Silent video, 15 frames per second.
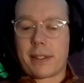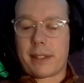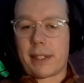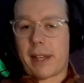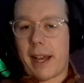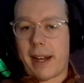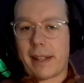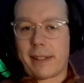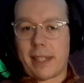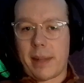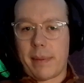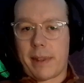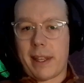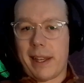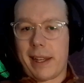It's the kind of
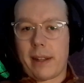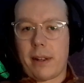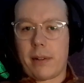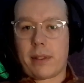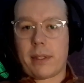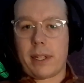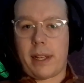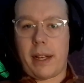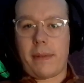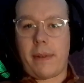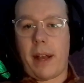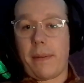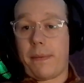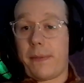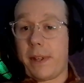same thing. It's like
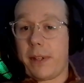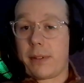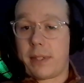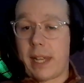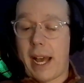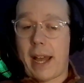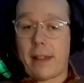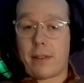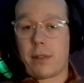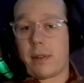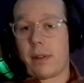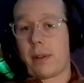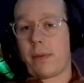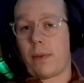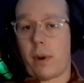I feel sad,
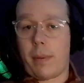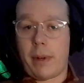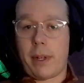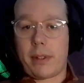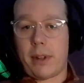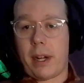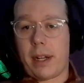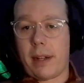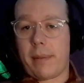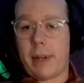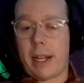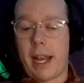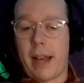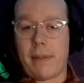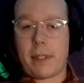so therefore I'm
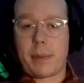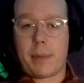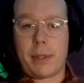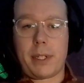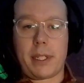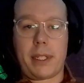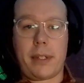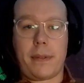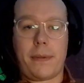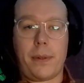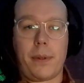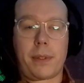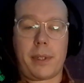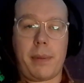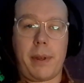gonna have this particular
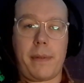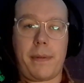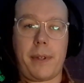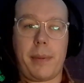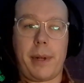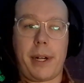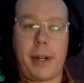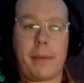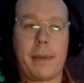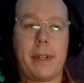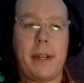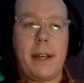food's gonna make me feel better.